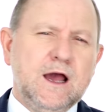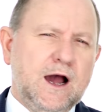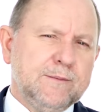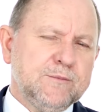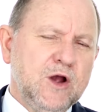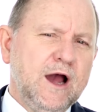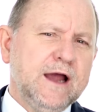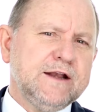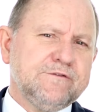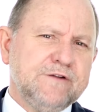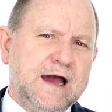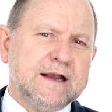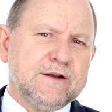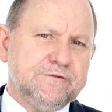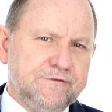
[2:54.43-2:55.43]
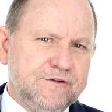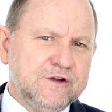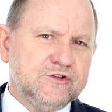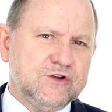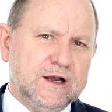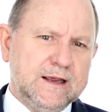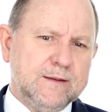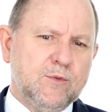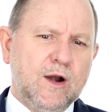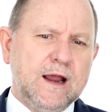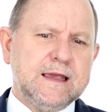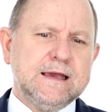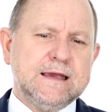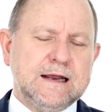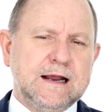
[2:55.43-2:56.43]
I'm kind of artificially
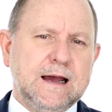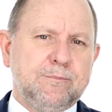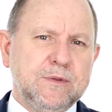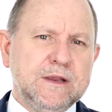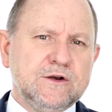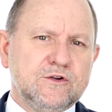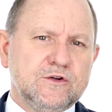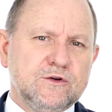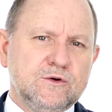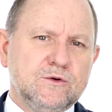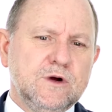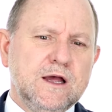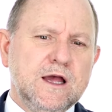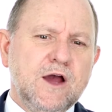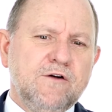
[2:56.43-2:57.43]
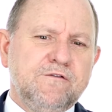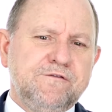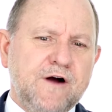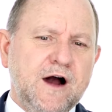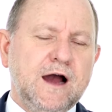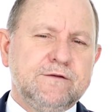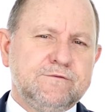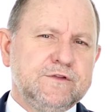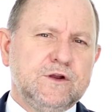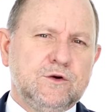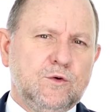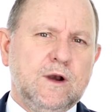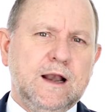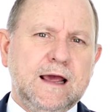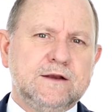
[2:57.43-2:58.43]
breaking it up into five that
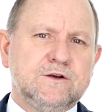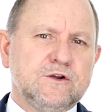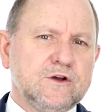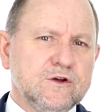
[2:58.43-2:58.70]
relate to